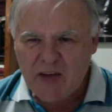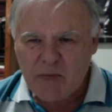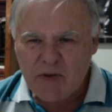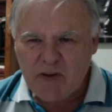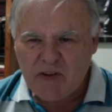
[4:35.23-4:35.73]
me
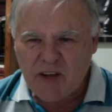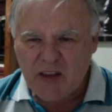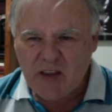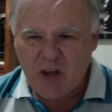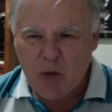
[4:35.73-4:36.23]
to take
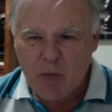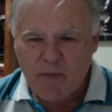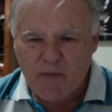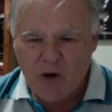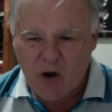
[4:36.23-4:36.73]
the open
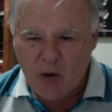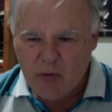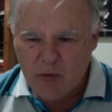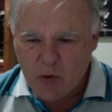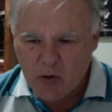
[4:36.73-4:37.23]
file with
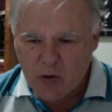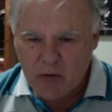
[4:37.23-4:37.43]
the rook.